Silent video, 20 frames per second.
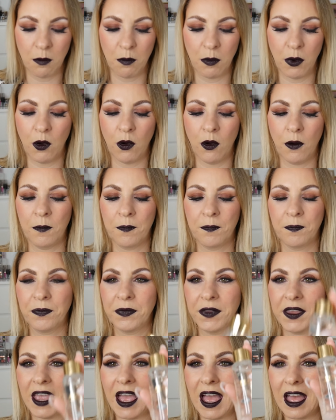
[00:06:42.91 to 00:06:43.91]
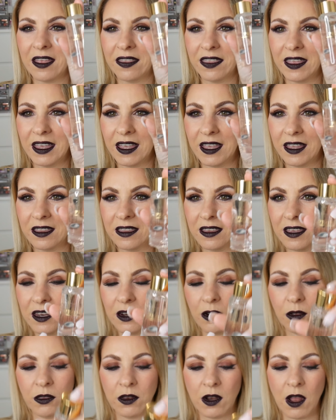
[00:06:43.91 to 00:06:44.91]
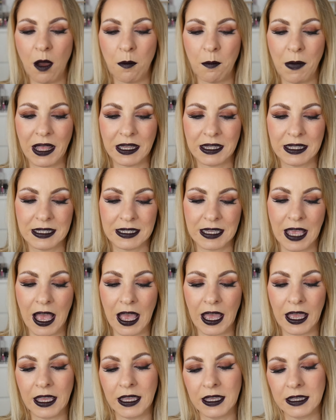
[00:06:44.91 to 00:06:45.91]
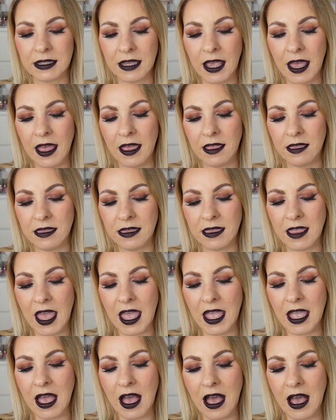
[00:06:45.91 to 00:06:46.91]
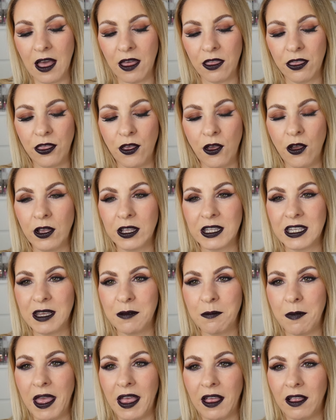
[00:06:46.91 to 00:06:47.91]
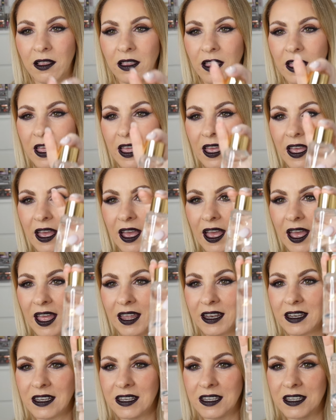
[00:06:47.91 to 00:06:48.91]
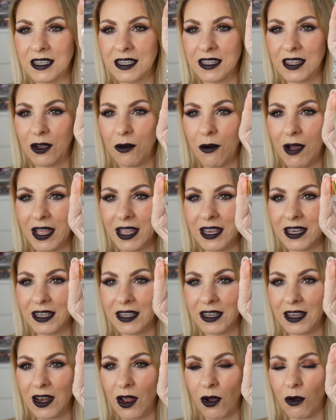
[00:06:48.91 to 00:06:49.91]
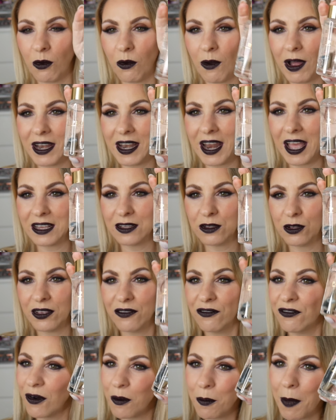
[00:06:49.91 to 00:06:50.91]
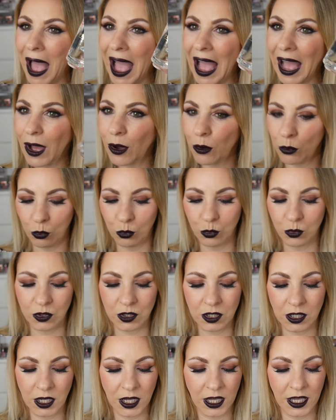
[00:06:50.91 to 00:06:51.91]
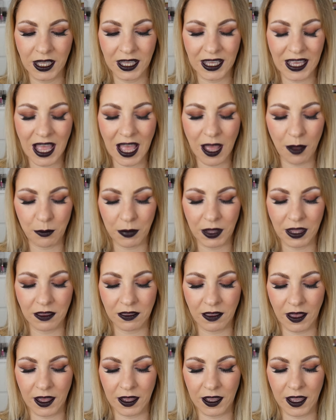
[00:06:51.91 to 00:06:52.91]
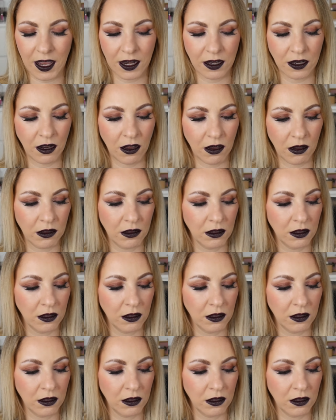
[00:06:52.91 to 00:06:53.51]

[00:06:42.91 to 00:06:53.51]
But yeah, I think, you know, they're not a bad size. They are 30ml, and they're quite, you know, quite nice looking for £1. Can't beat that, can you?